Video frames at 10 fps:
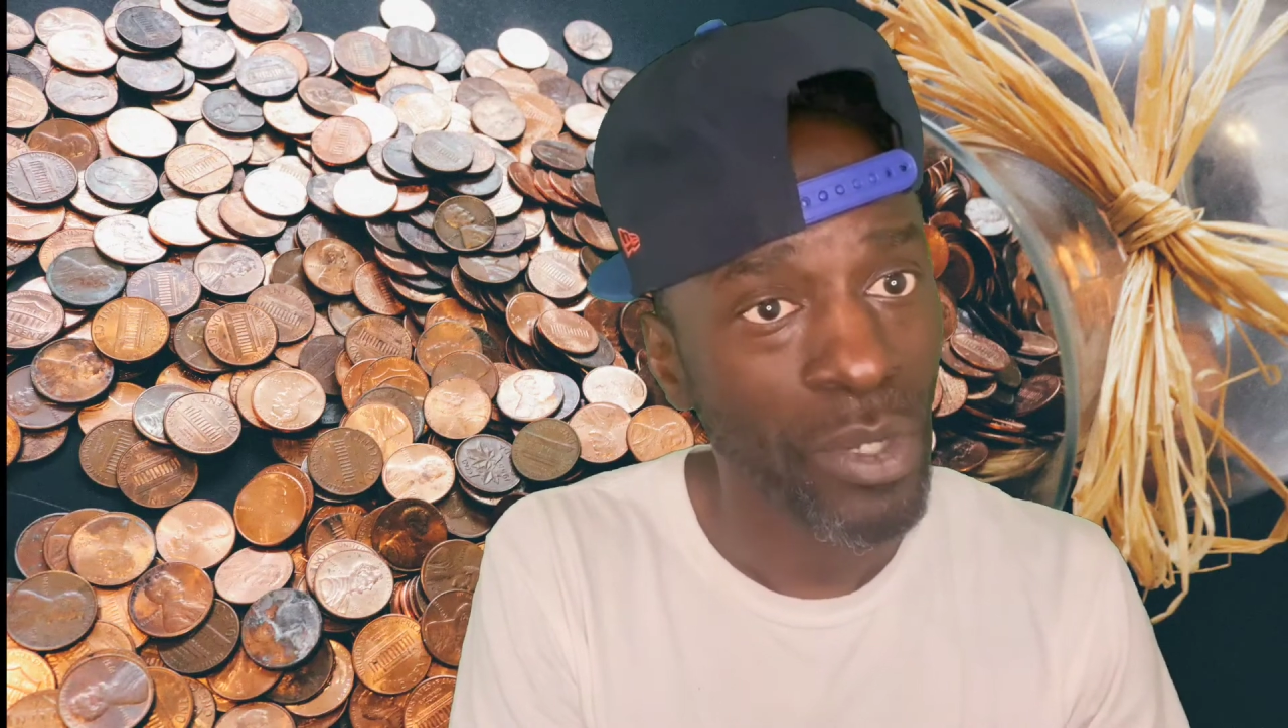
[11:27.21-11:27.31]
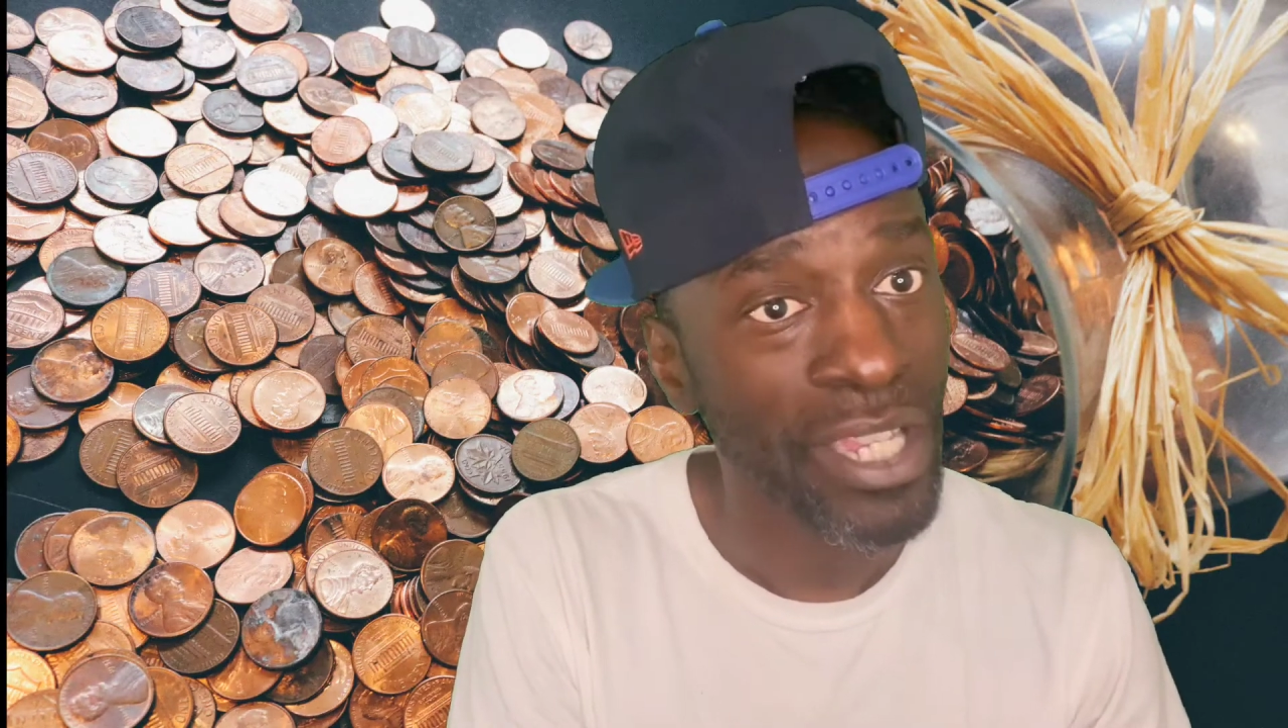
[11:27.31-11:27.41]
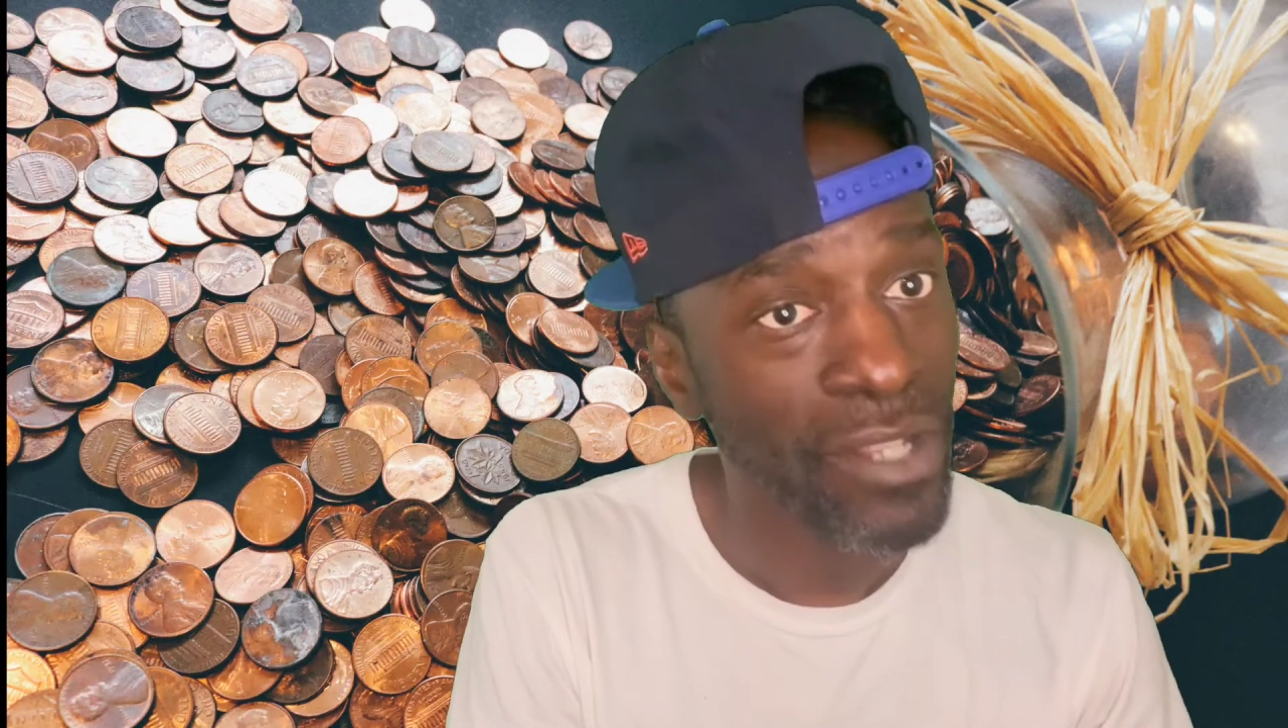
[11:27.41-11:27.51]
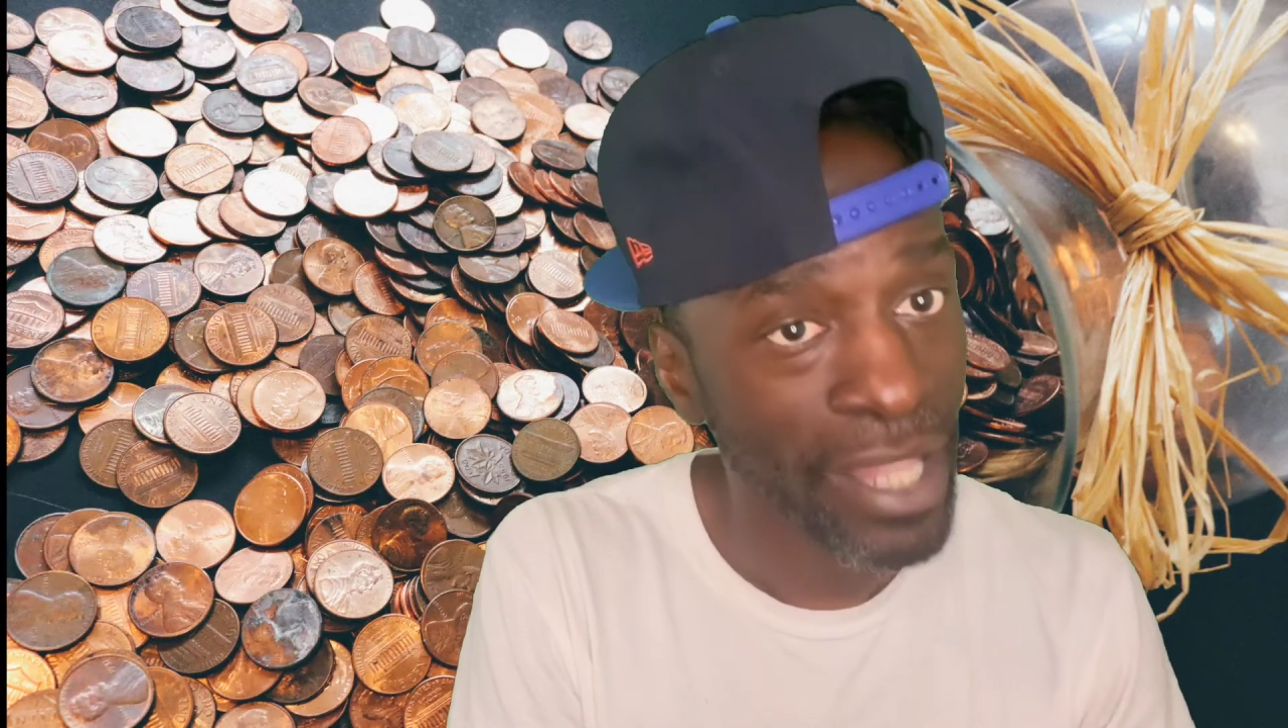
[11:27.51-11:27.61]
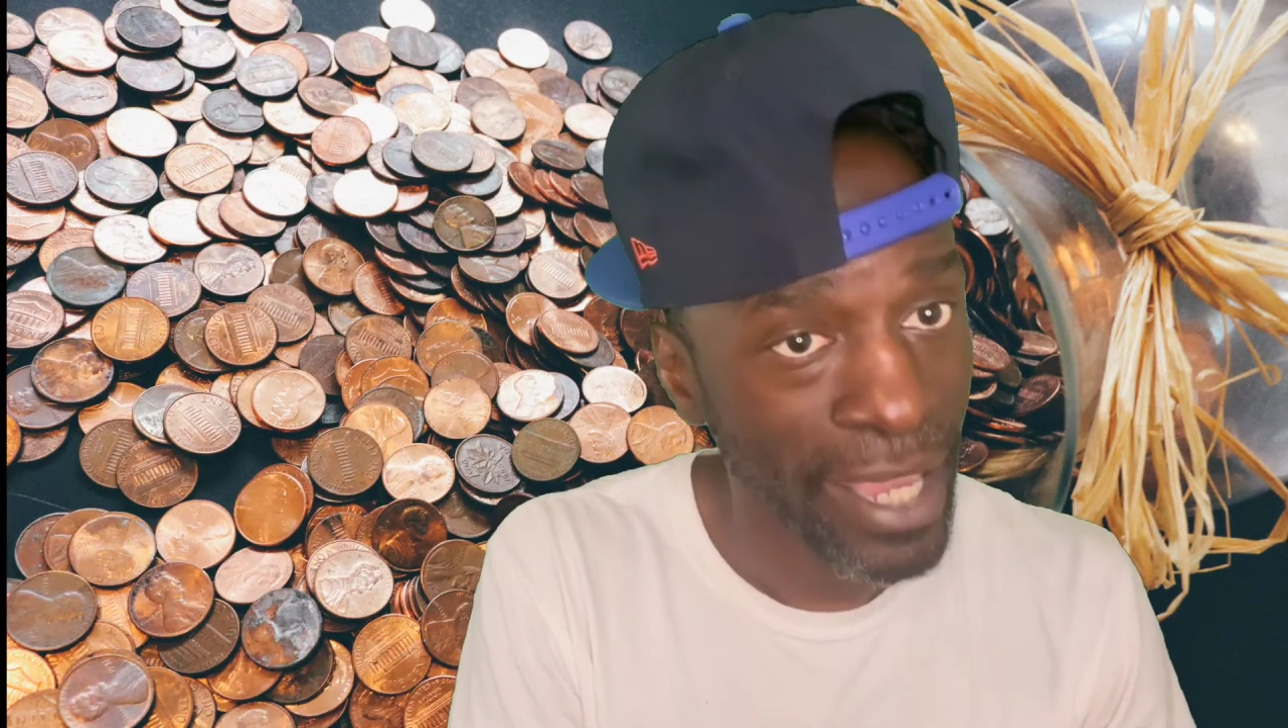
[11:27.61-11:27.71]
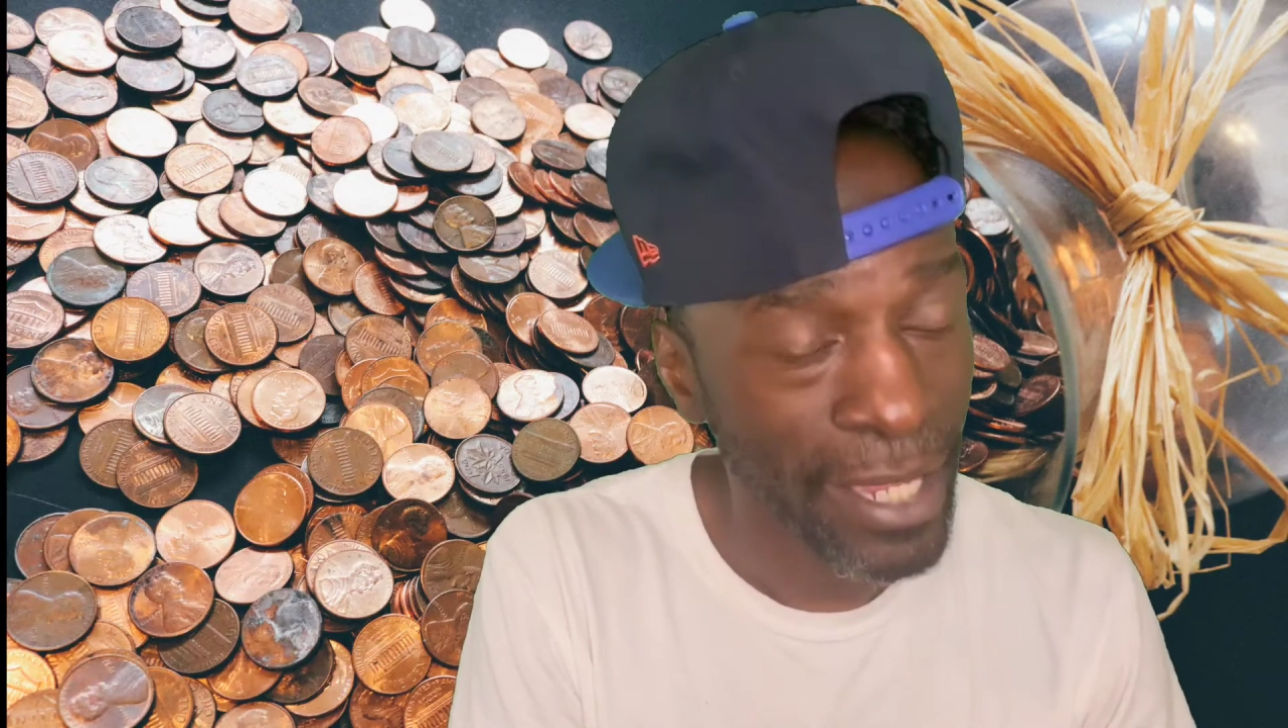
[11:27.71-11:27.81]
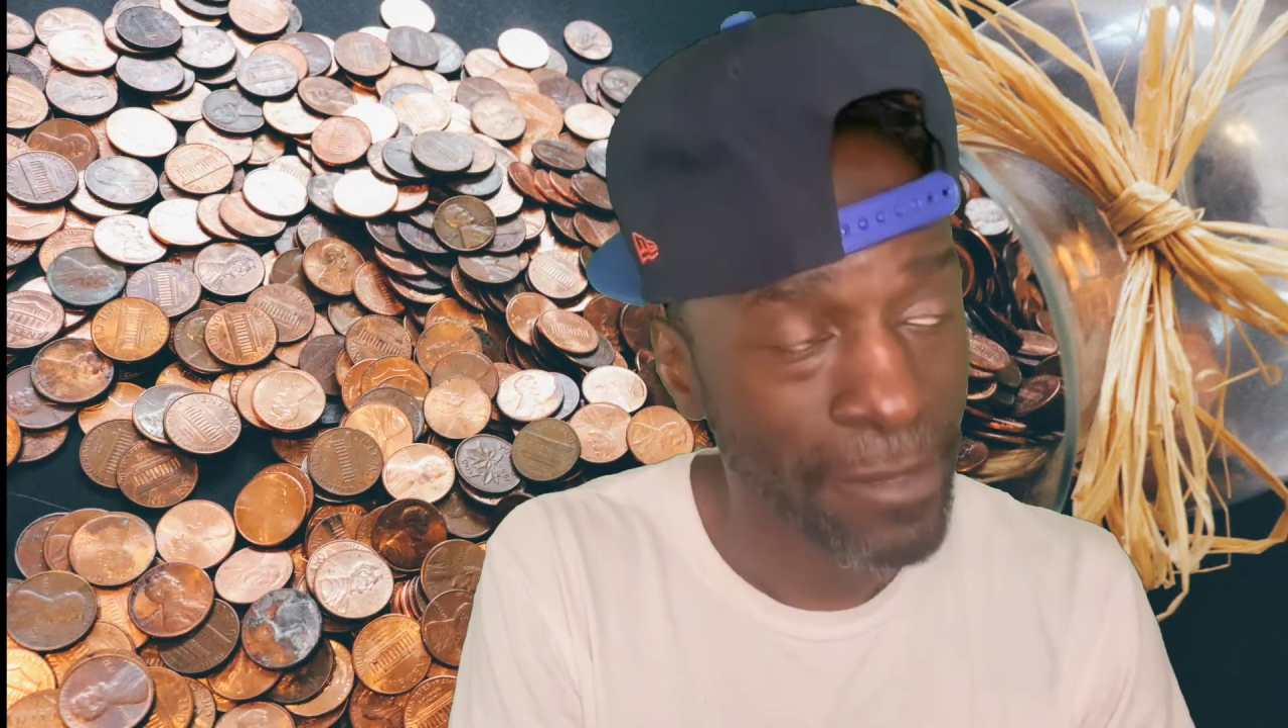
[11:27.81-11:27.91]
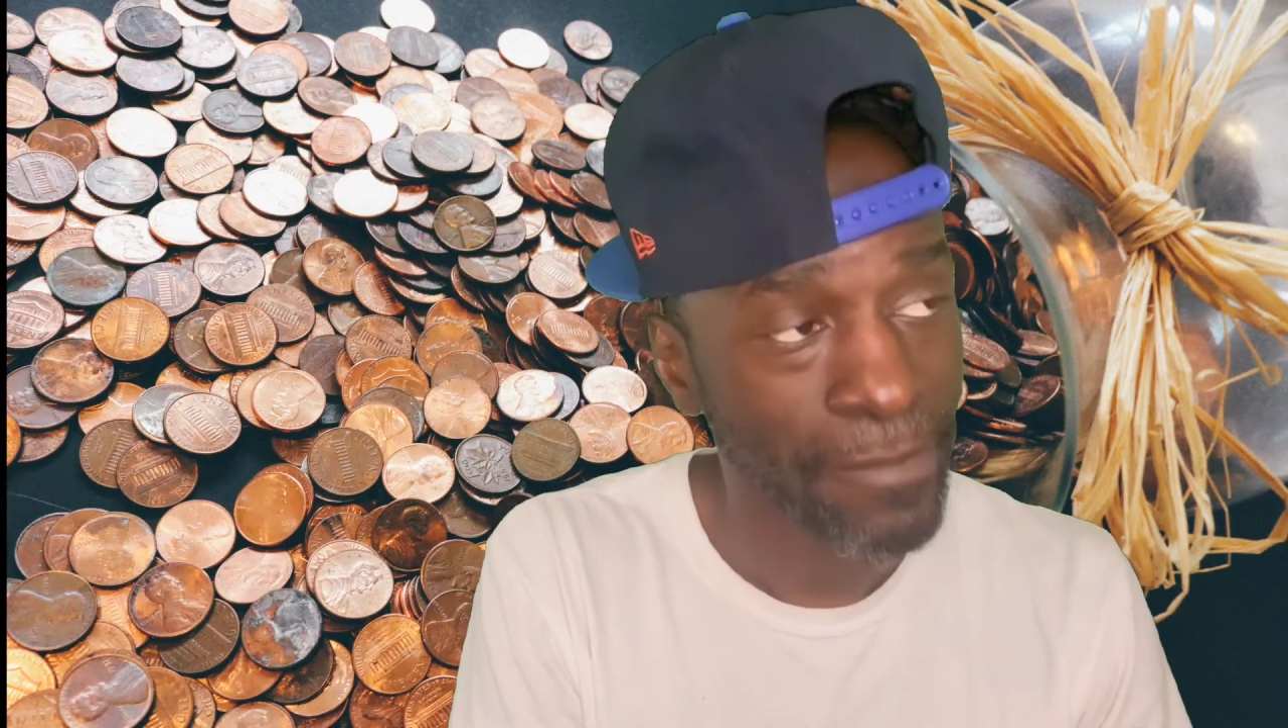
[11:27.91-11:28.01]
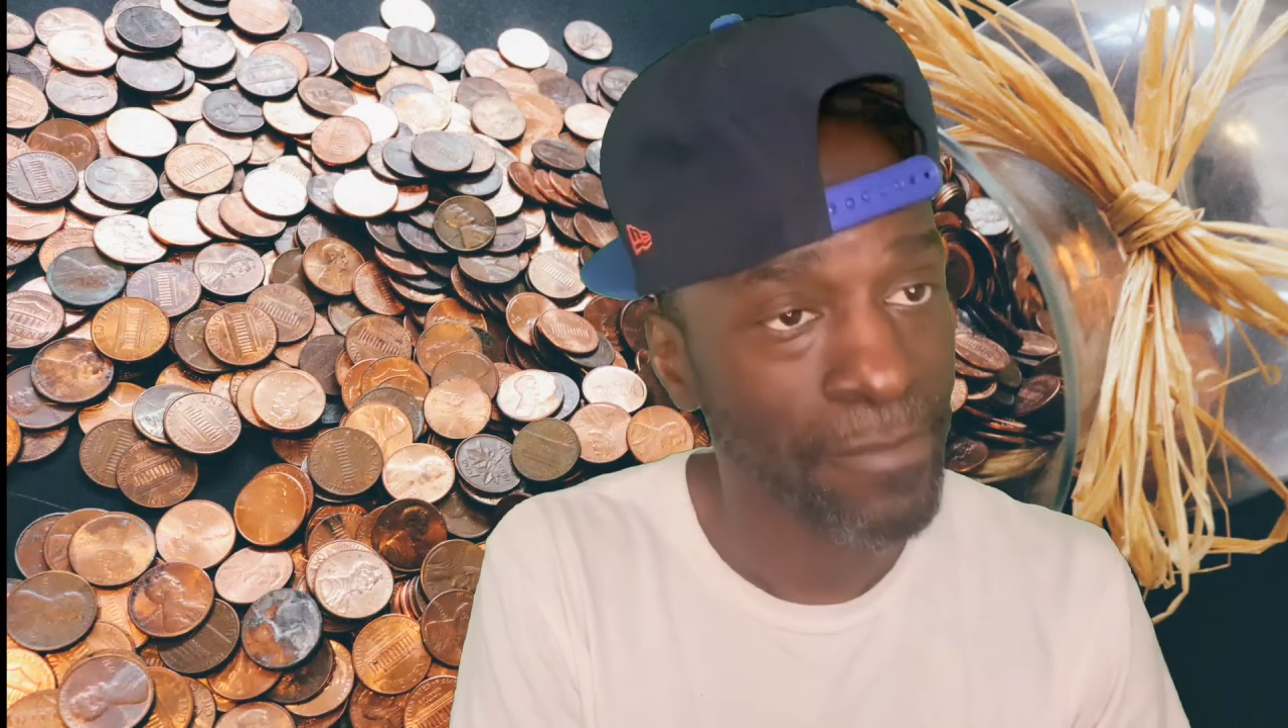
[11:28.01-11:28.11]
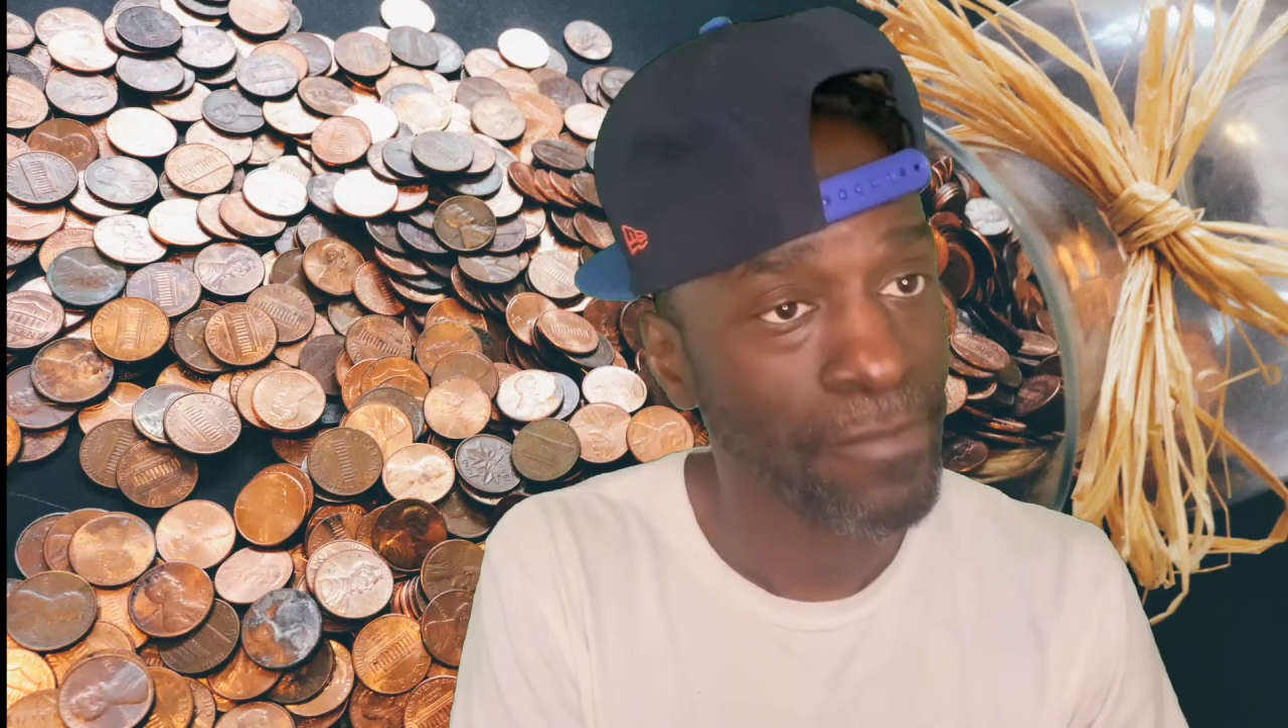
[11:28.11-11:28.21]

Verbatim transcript: we need land.